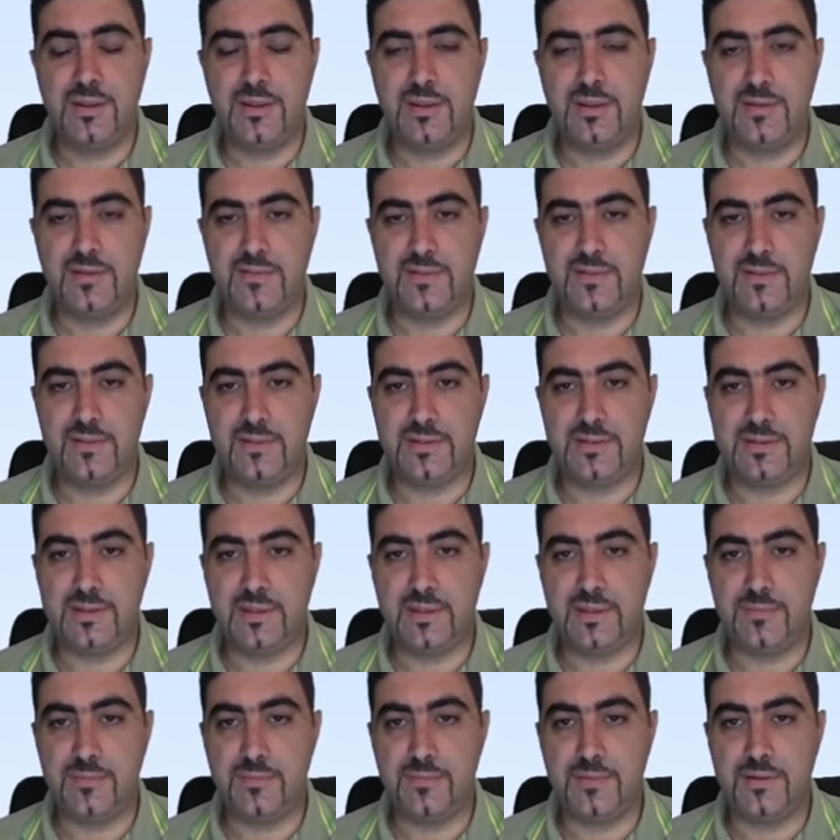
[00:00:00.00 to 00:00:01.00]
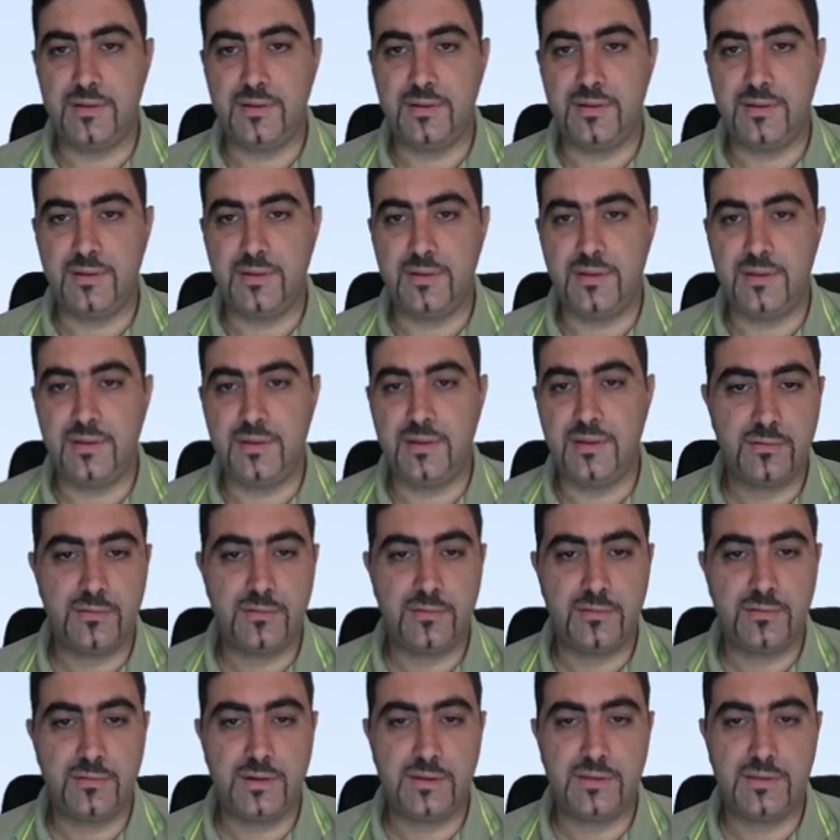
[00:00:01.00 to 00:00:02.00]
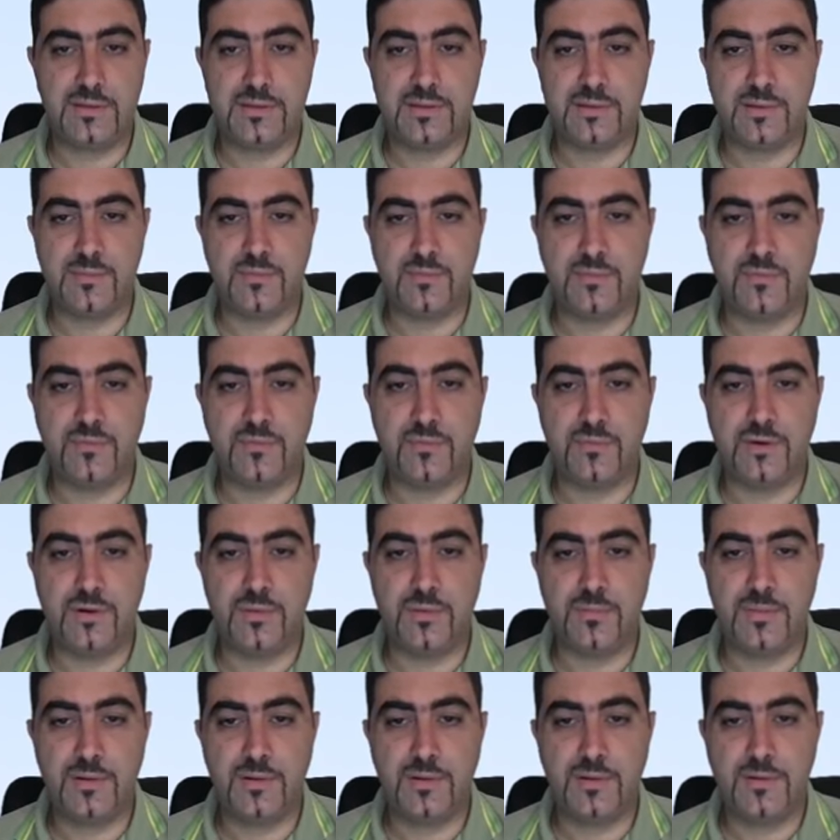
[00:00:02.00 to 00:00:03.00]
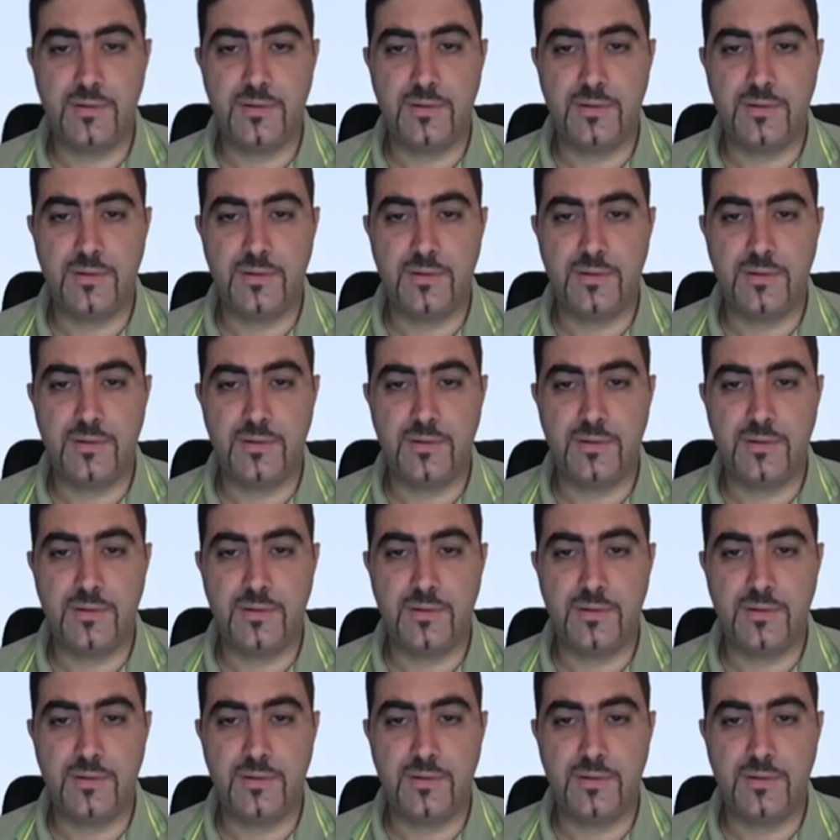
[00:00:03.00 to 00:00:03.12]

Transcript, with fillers: even the same right the same form